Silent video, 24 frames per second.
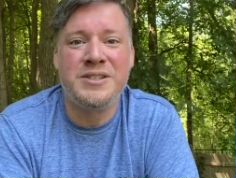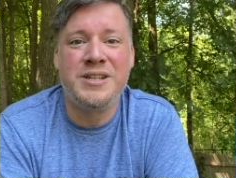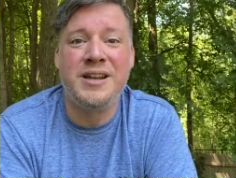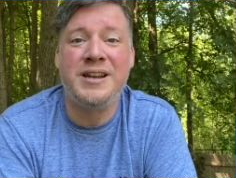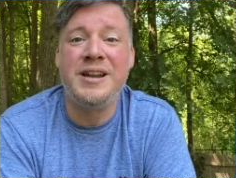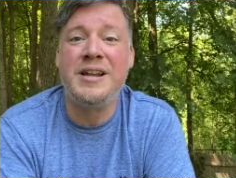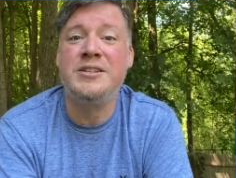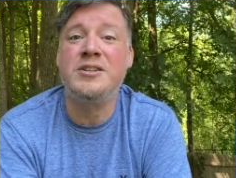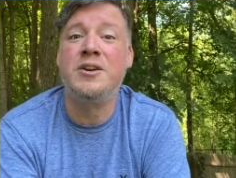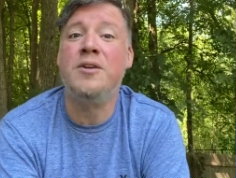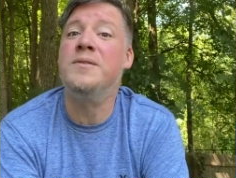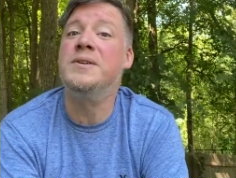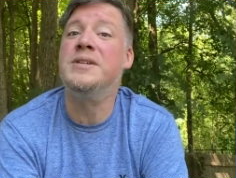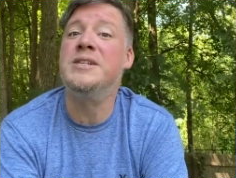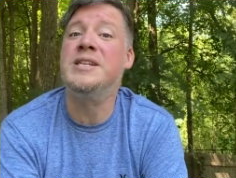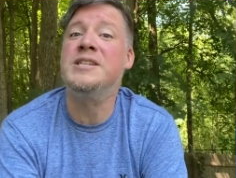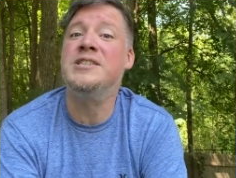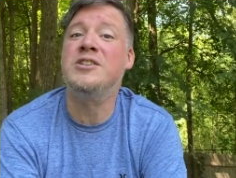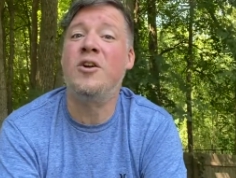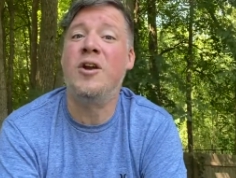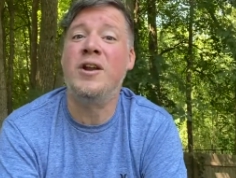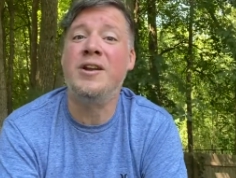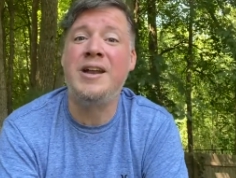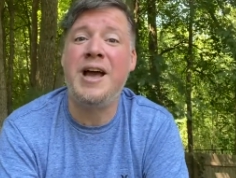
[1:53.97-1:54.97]
Sunday
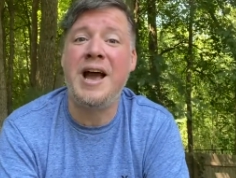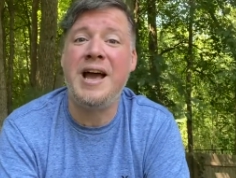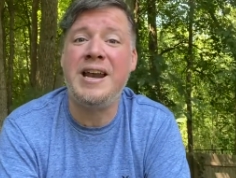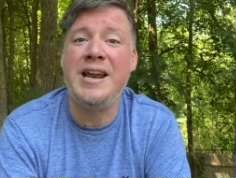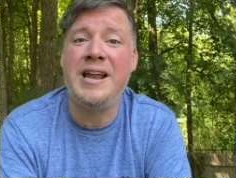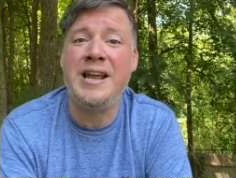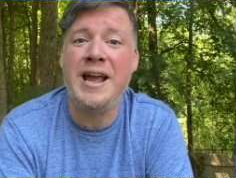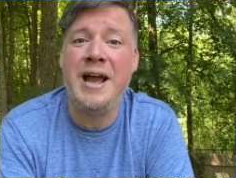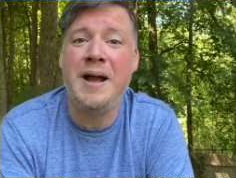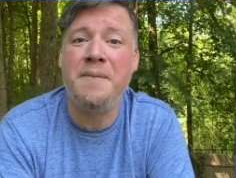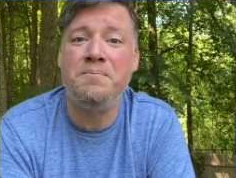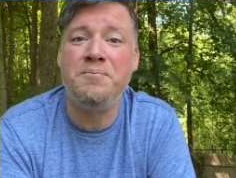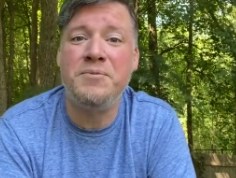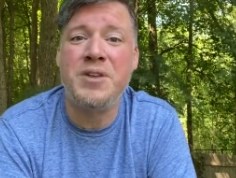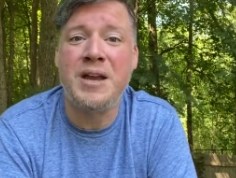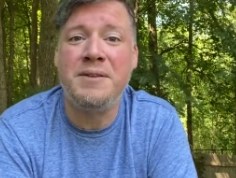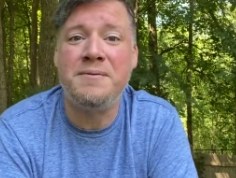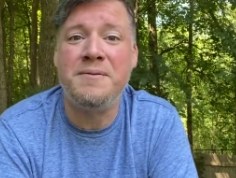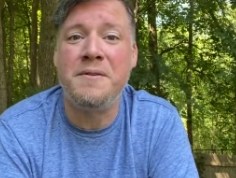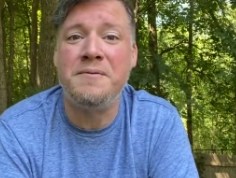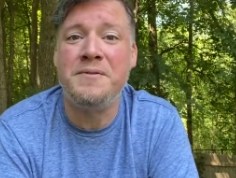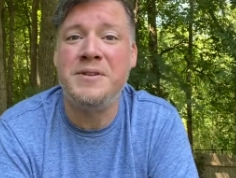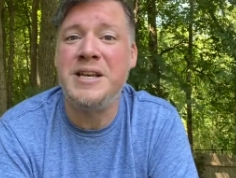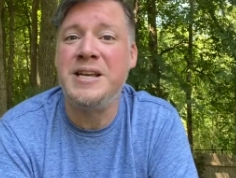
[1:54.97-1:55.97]
services are at 9 a.m.,
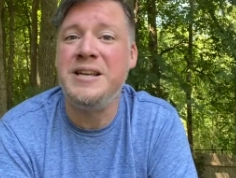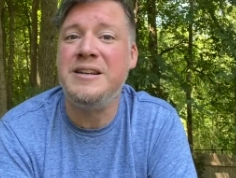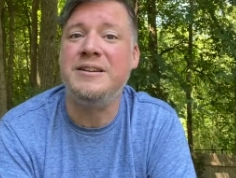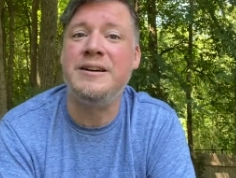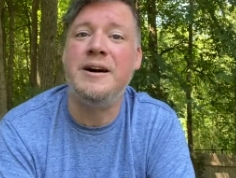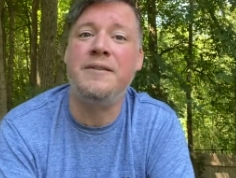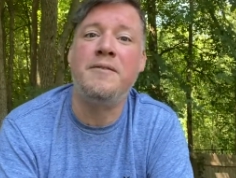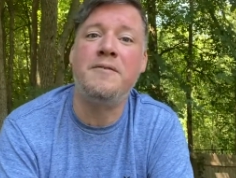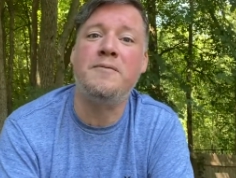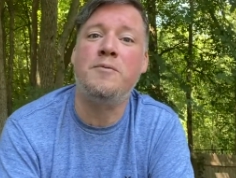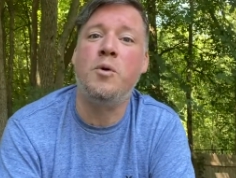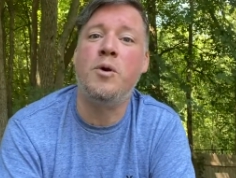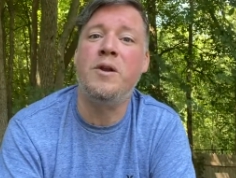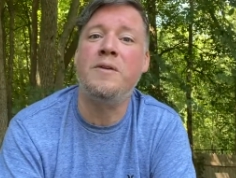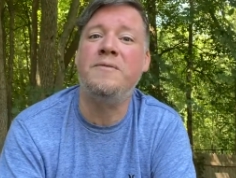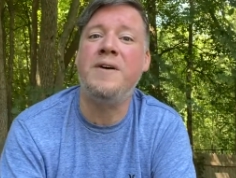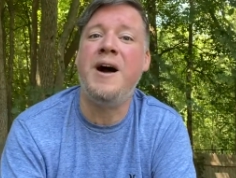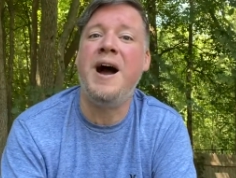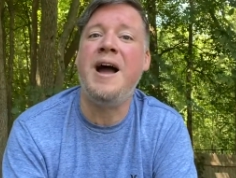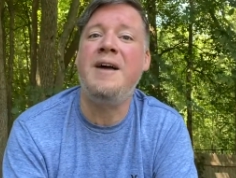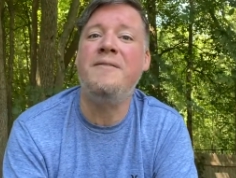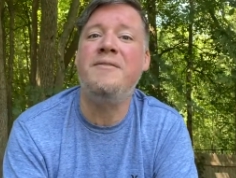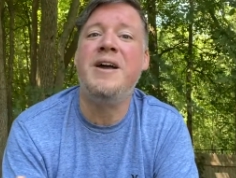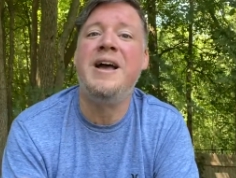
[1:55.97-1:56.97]
10:15,
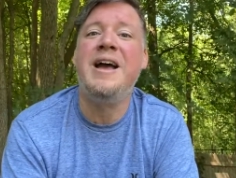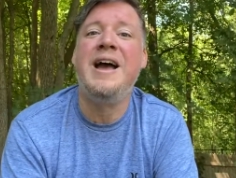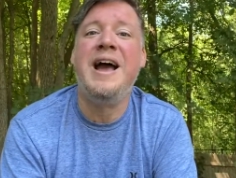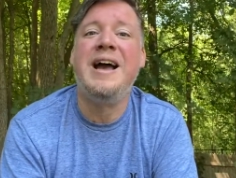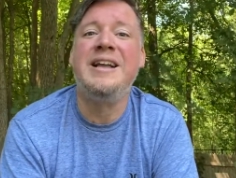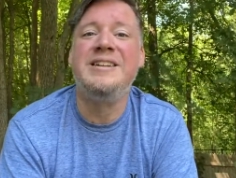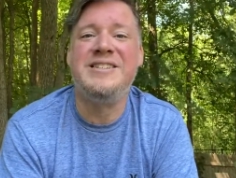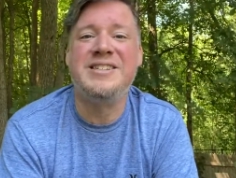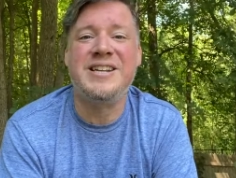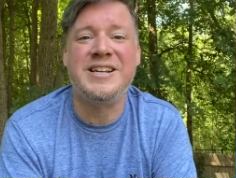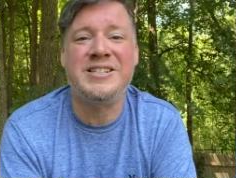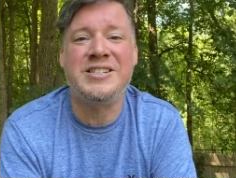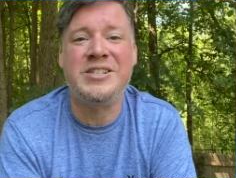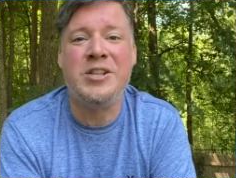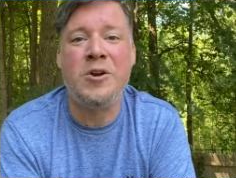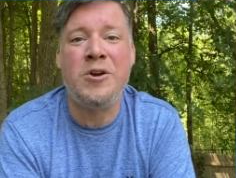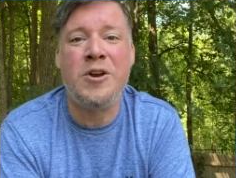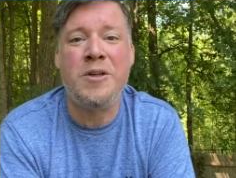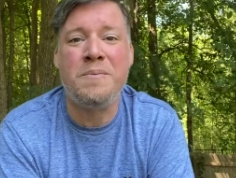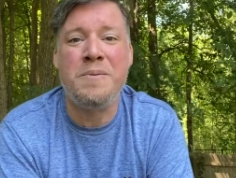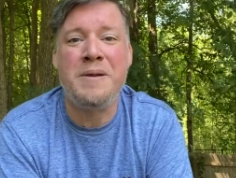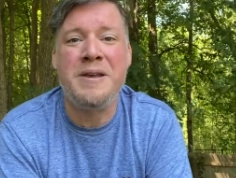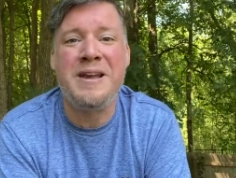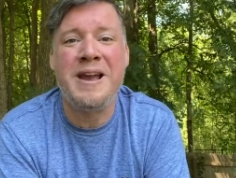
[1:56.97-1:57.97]
11:45, and
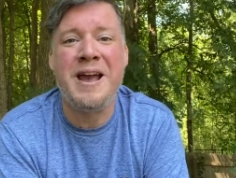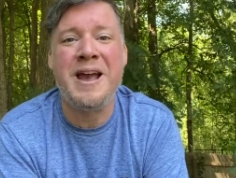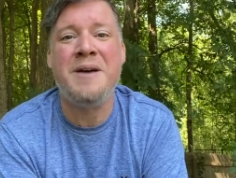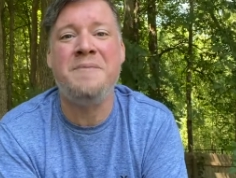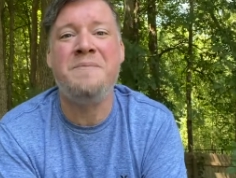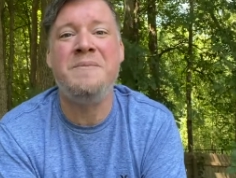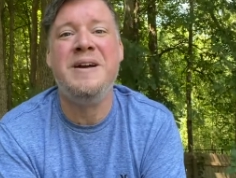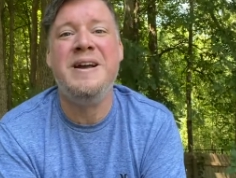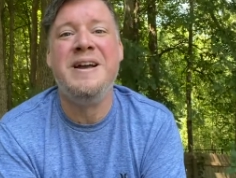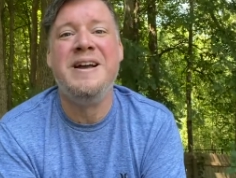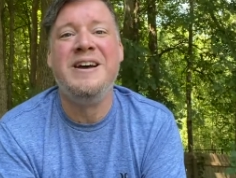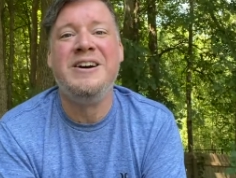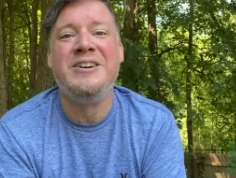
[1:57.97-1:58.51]
6:30 p.m.